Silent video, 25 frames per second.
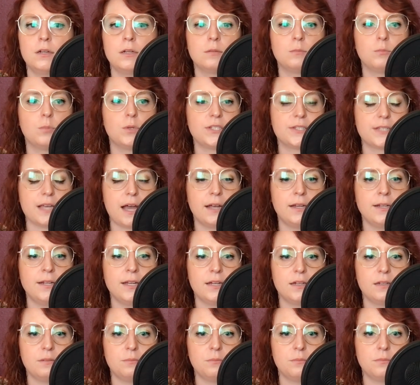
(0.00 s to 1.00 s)
Beside
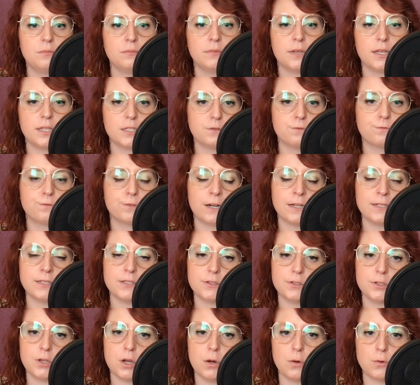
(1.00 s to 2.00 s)
him, his friend
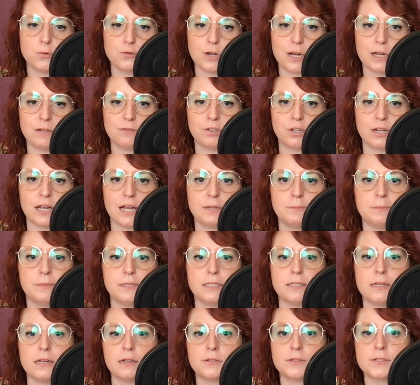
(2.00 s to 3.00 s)
and co-driver Edmund
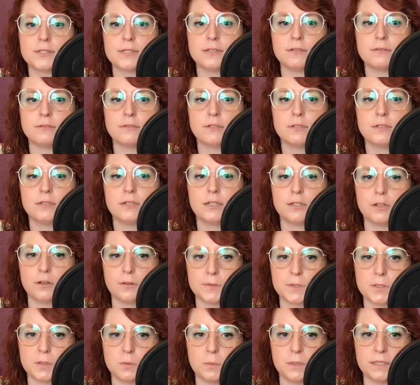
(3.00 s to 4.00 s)
Nelson had
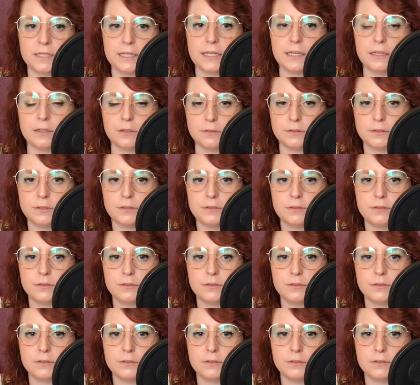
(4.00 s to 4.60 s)
also been killed.